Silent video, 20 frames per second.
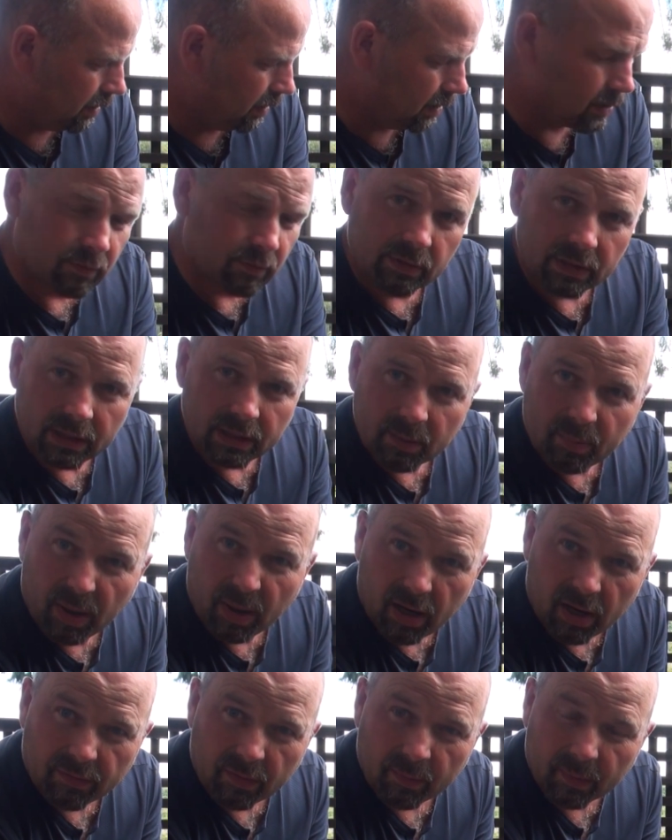And really,
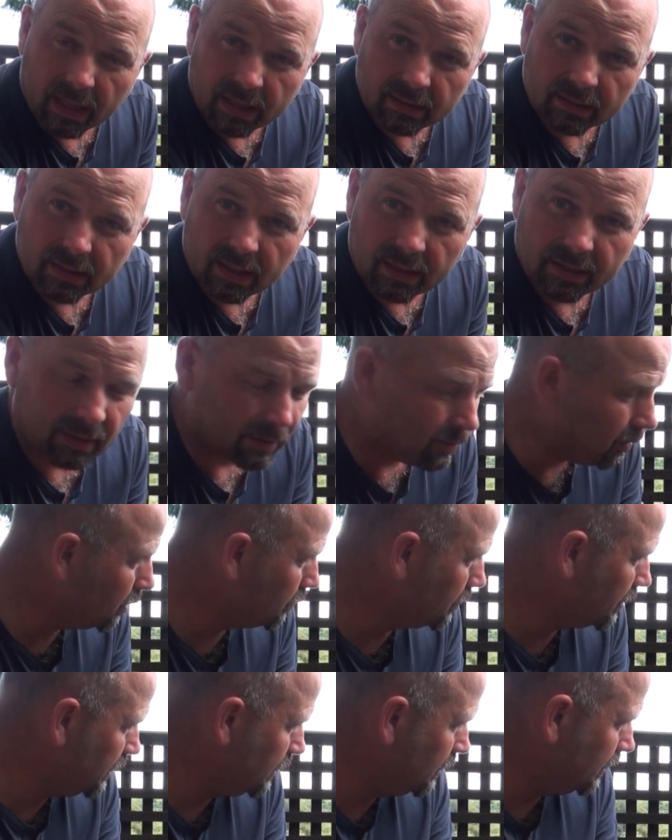apart from that, I think all
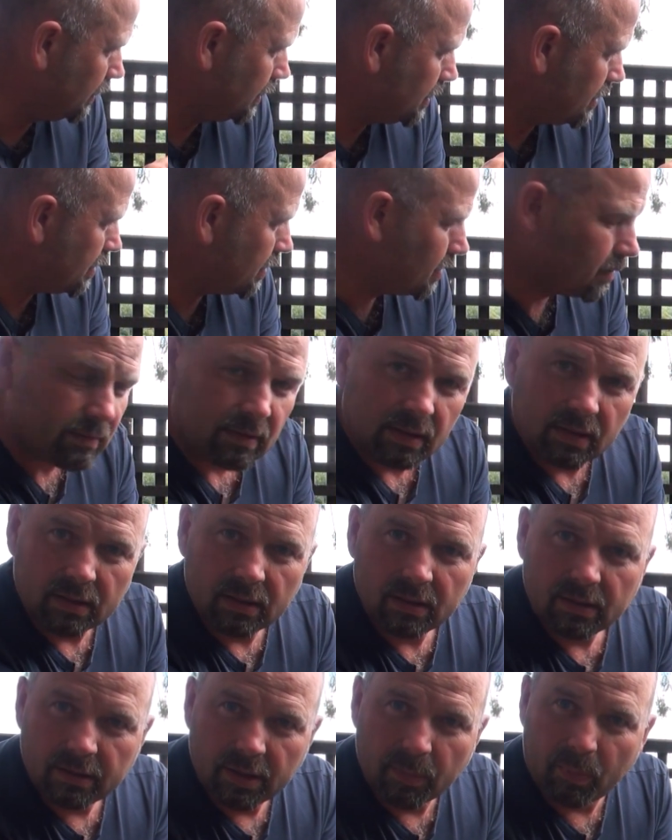we need is
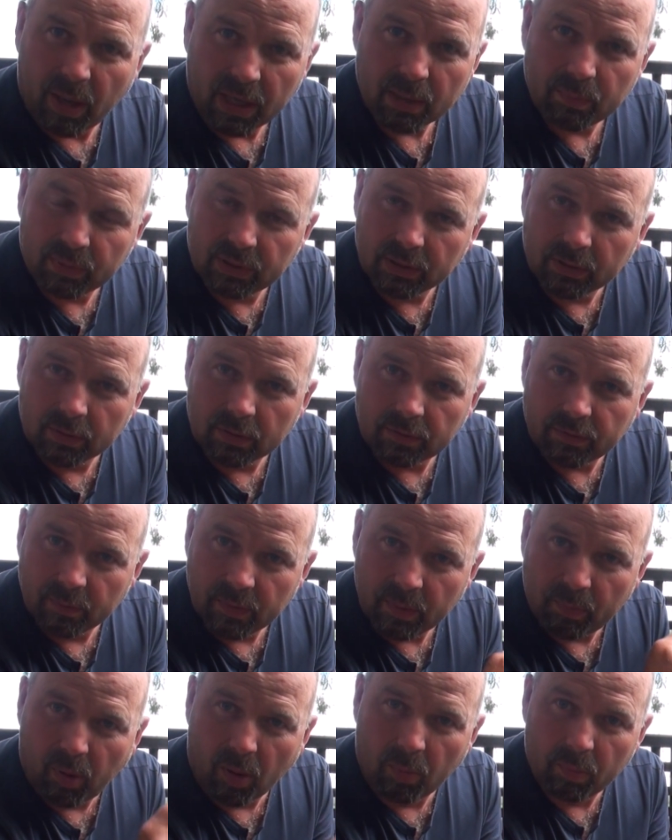the pipe to go from
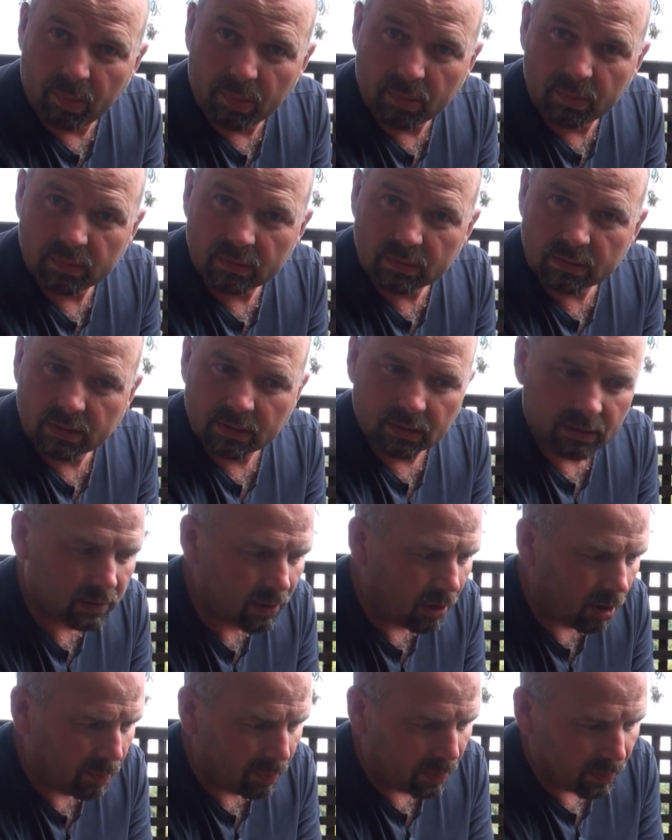the pump to the
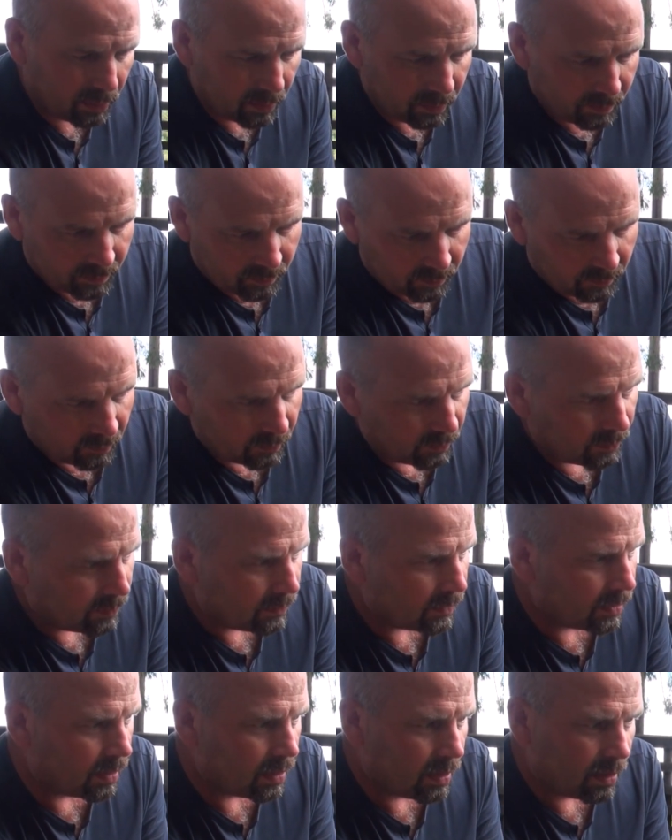top,
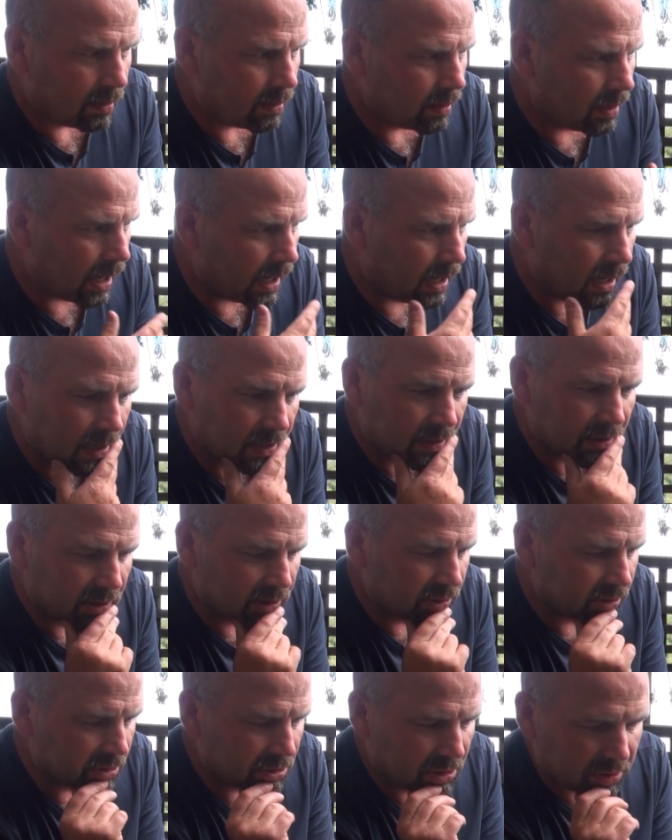
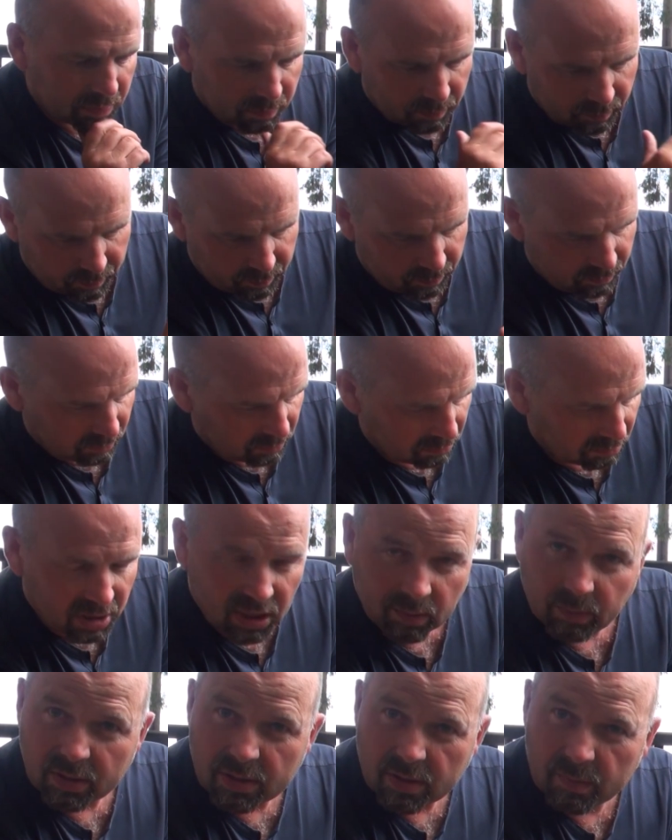and
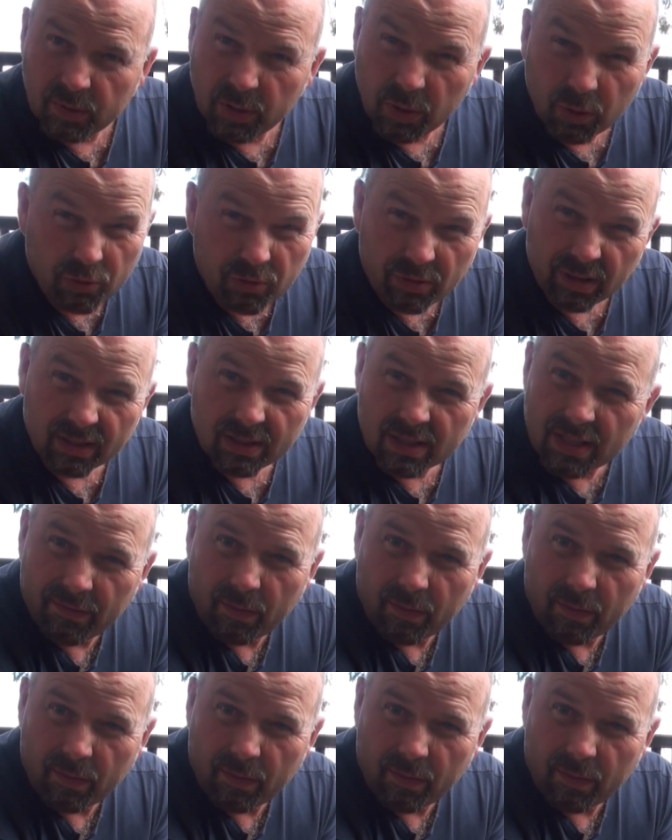maybe some nutrients.